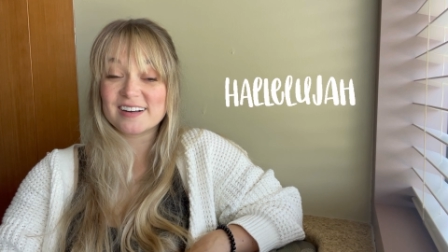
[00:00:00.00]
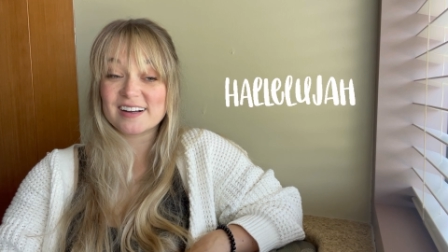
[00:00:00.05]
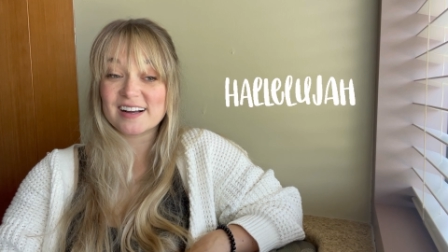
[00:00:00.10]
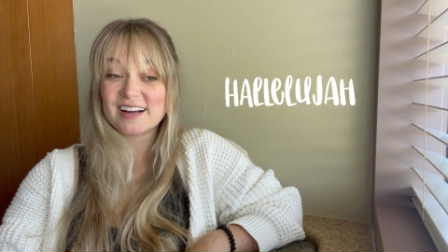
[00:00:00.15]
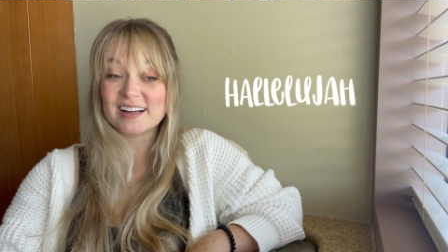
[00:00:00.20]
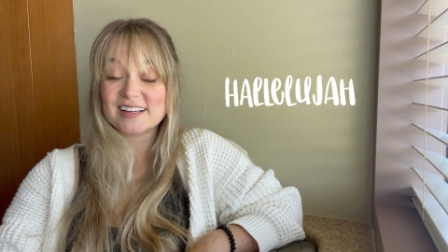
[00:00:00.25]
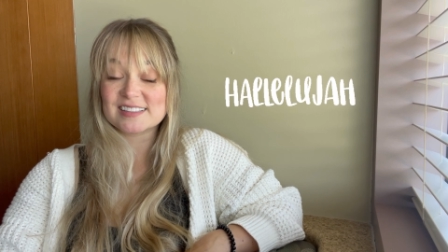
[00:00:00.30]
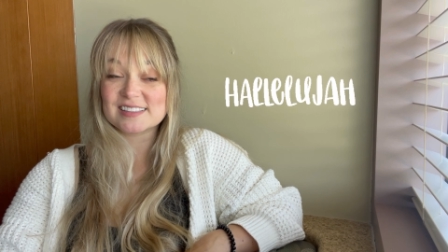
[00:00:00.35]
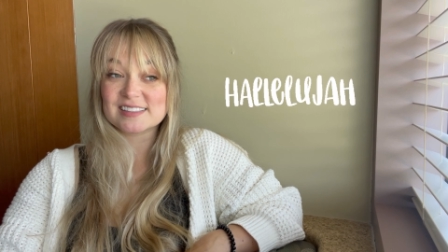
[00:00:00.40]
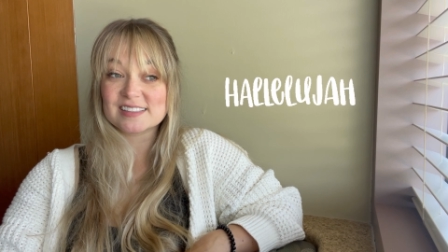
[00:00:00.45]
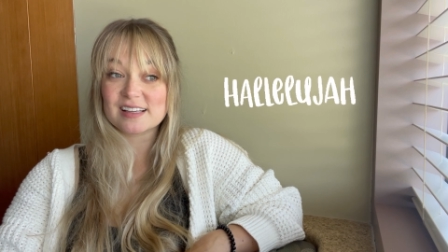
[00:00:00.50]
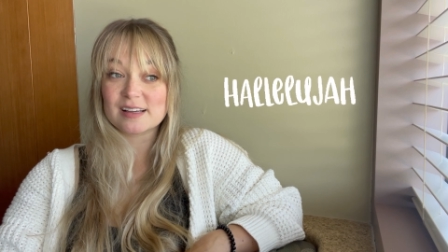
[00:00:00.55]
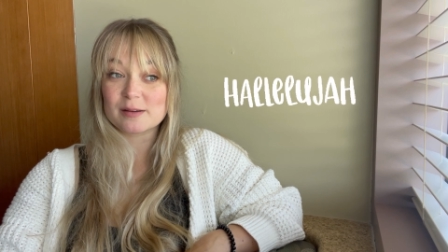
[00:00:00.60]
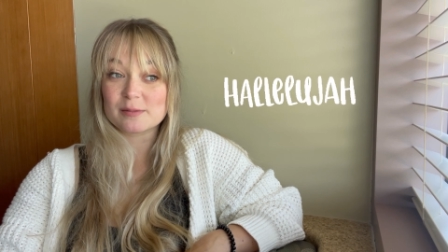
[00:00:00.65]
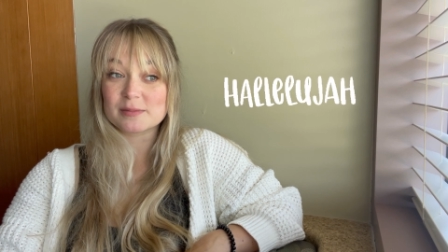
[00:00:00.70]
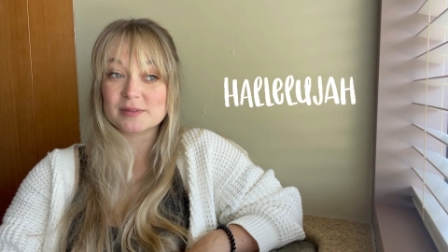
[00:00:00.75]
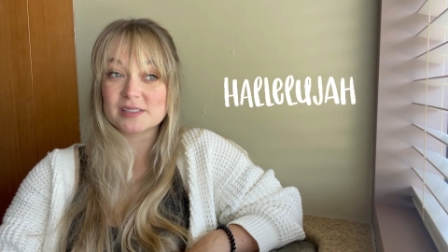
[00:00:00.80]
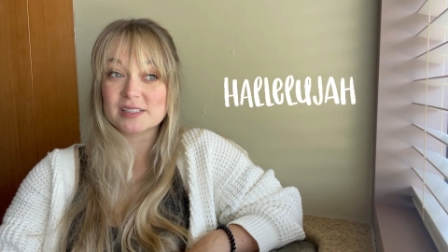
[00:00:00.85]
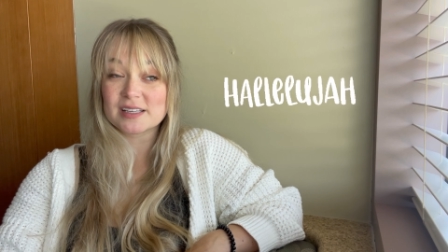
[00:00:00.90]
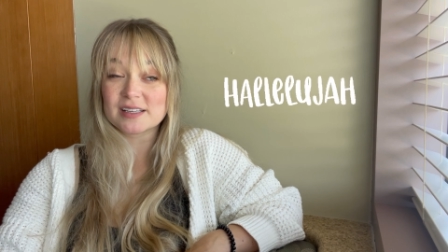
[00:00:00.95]
I
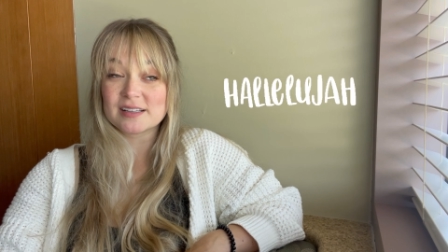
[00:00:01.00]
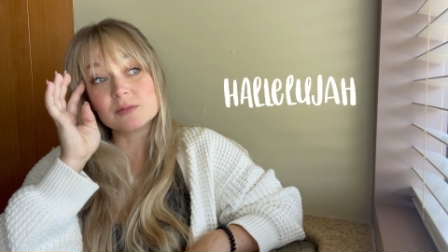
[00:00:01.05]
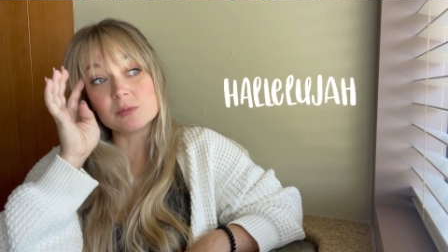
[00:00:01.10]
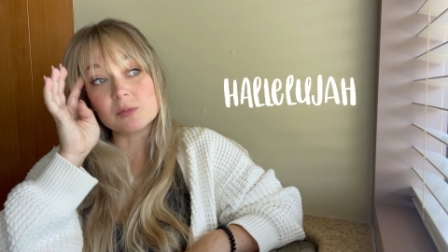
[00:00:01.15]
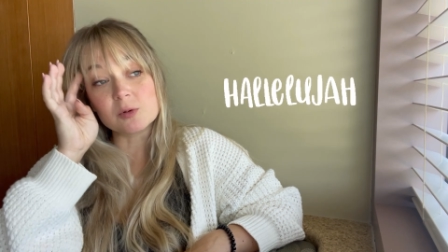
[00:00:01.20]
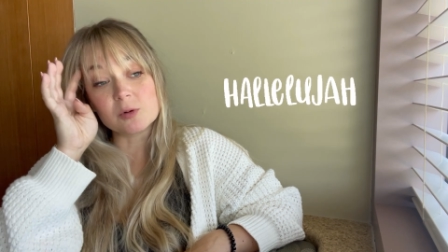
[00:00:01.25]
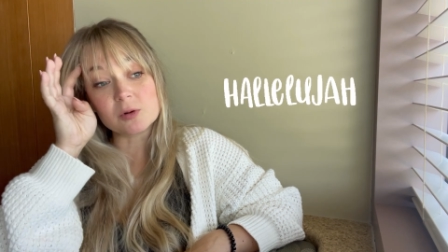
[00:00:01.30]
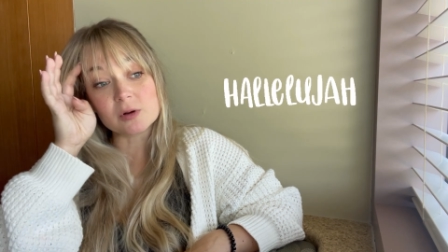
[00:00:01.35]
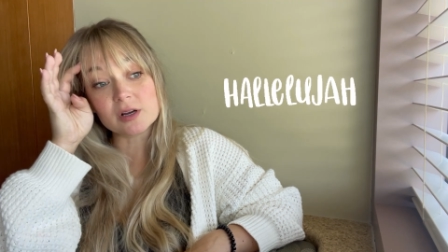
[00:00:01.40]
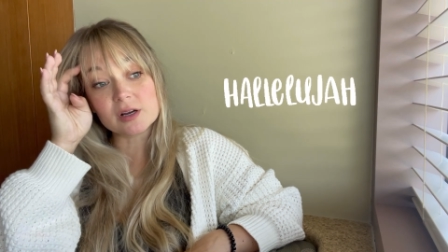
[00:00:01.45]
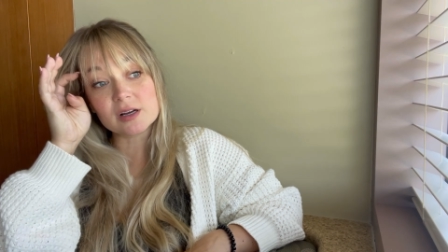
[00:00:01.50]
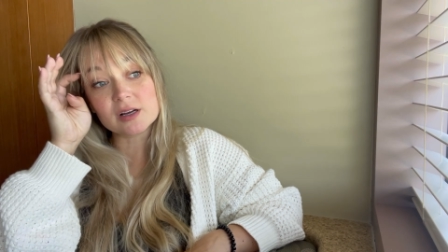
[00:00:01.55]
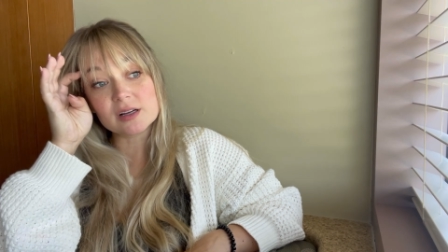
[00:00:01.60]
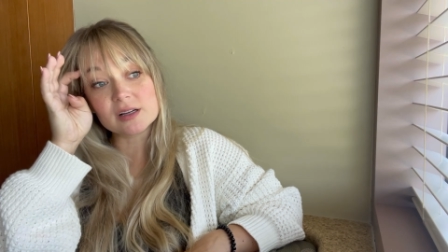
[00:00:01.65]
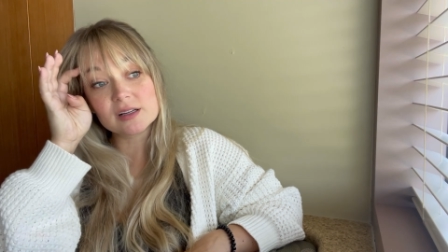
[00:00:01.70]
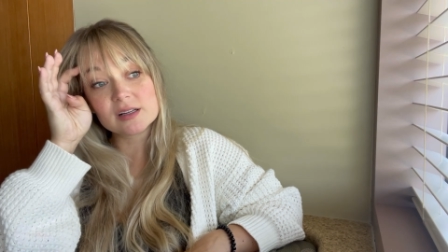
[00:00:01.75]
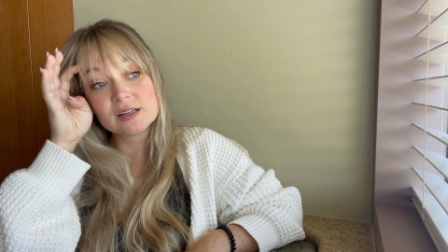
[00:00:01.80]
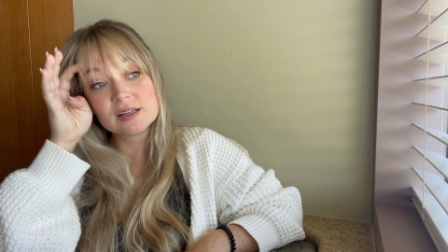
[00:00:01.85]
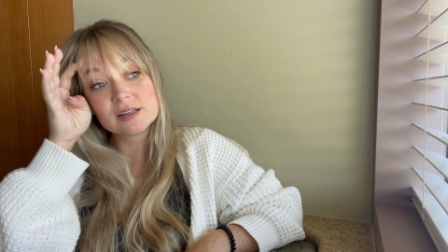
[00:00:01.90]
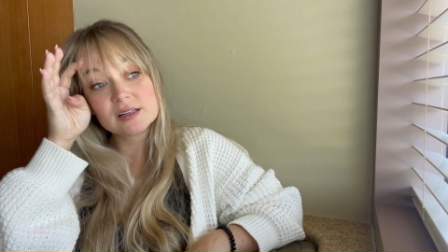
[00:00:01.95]
slept
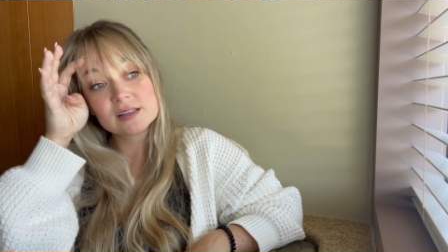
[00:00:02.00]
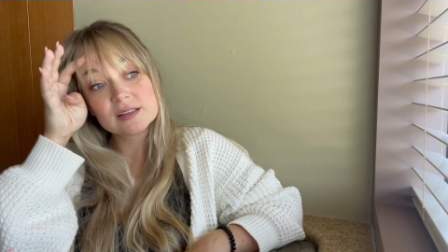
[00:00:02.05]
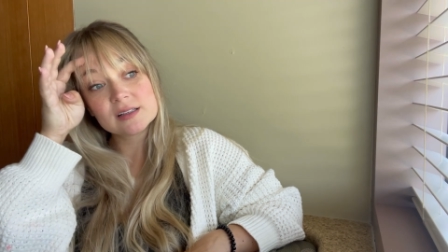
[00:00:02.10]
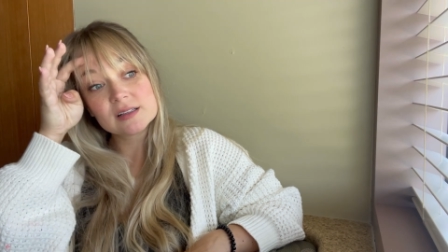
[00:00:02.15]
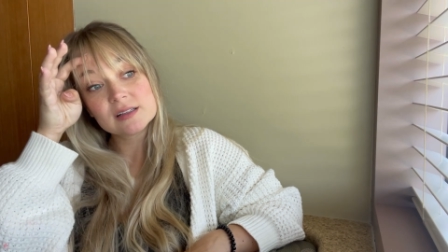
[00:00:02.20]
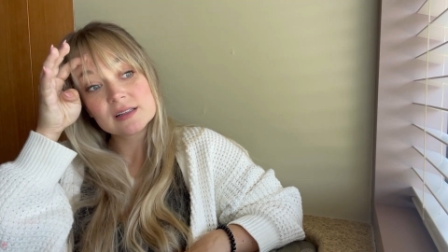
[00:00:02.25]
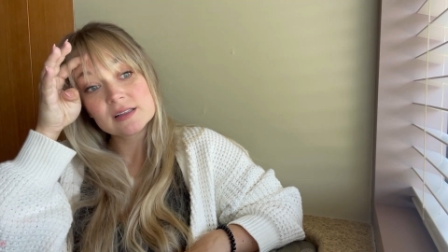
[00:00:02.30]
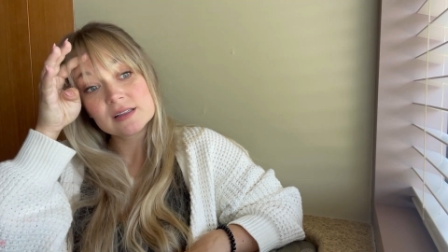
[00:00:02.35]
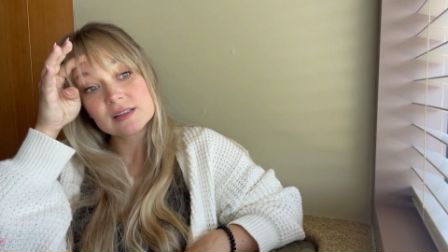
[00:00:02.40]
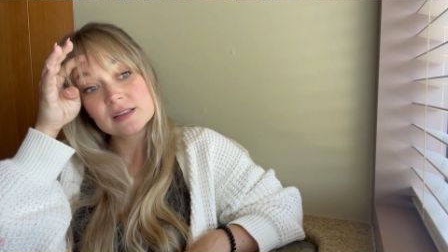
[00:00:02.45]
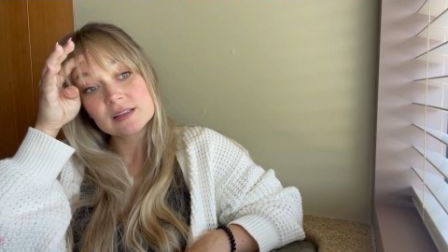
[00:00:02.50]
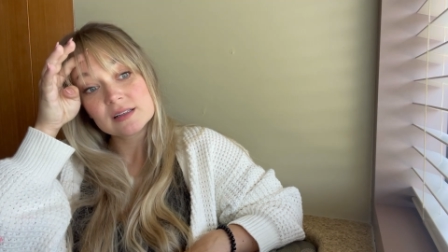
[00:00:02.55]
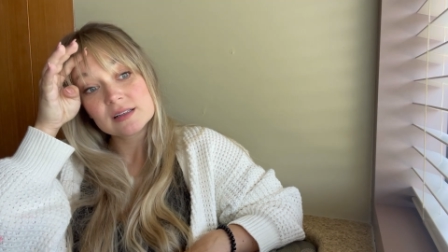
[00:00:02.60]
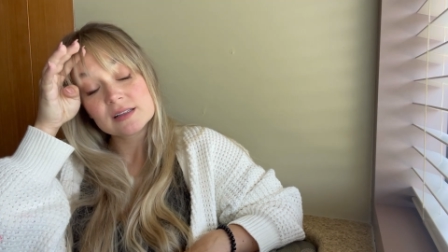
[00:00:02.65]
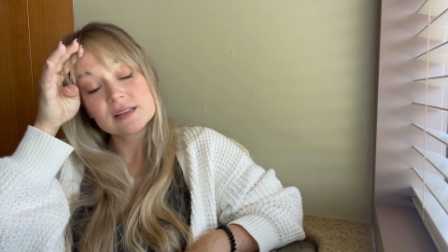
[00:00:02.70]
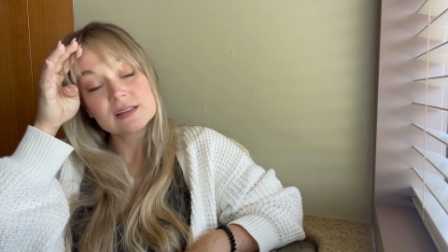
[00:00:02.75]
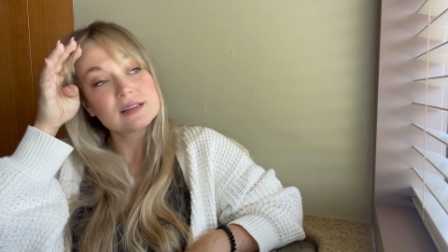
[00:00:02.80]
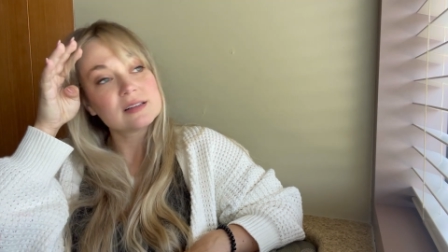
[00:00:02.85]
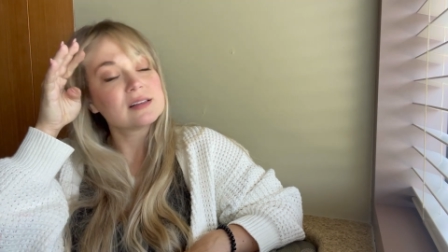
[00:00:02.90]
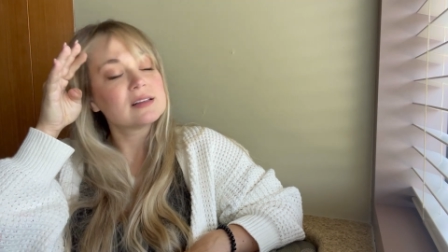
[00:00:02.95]
more
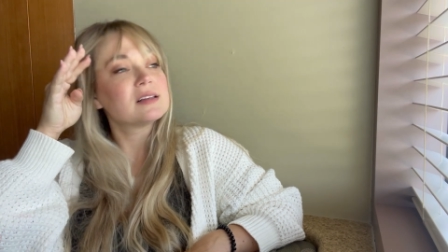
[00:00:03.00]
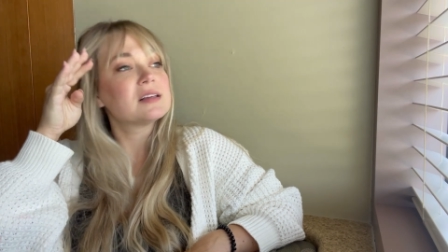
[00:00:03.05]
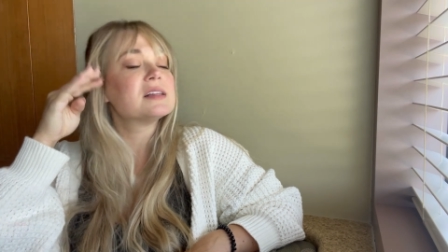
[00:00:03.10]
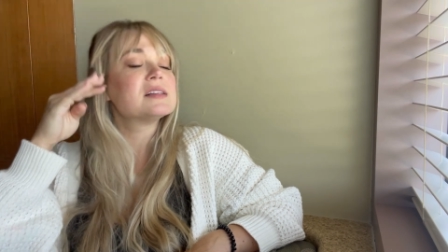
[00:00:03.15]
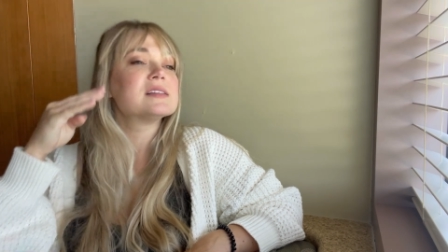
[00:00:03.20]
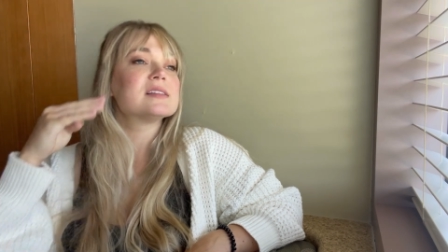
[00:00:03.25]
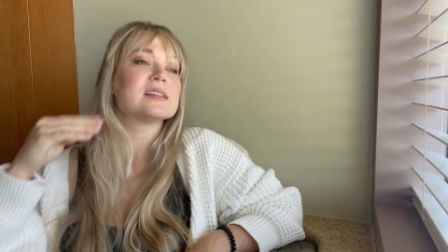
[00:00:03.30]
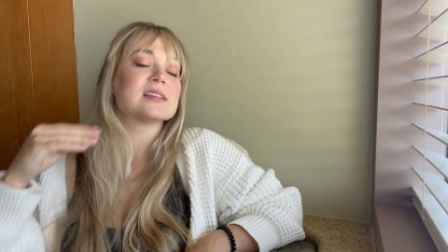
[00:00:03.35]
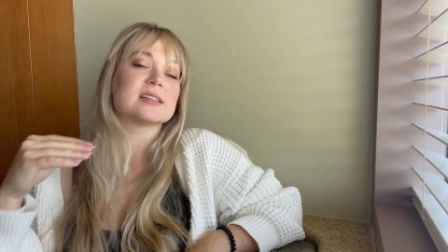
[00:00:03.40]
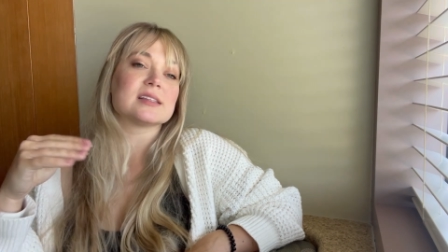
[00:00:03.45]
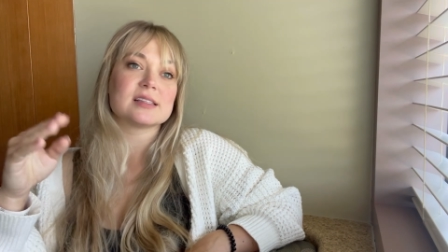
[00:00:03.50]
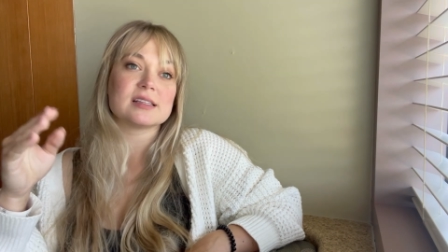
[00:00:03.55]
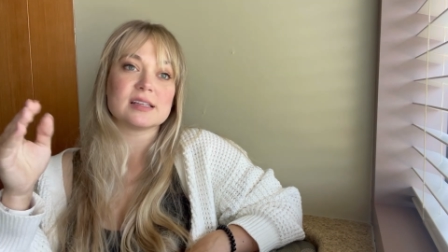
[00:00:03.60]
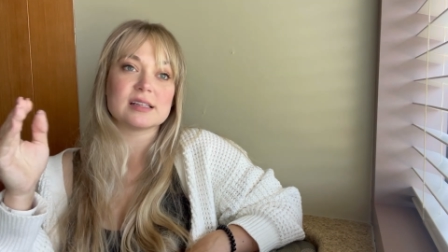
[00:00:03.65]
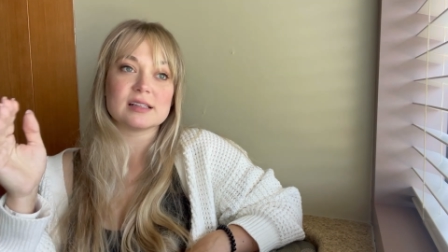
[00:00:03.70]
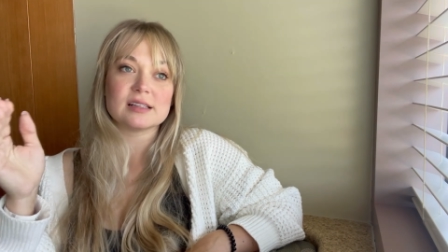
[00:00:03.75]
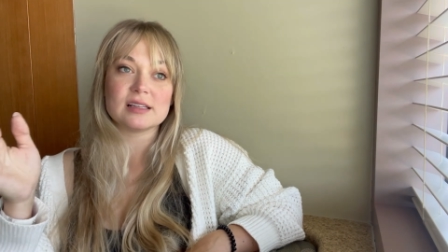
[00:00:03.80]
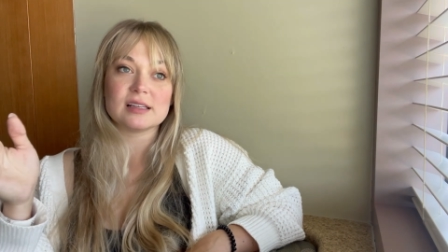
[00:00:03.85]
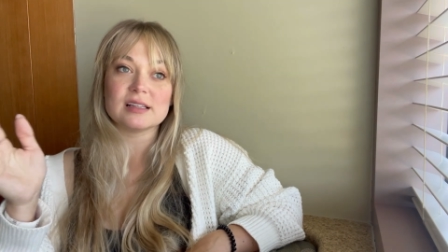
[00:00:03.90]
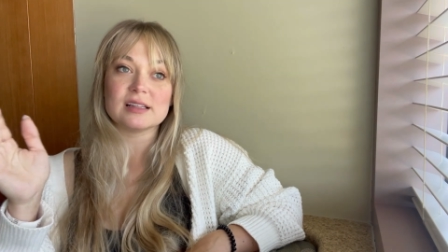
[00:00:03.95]

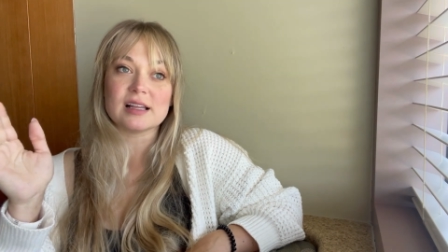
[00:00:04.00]
consistently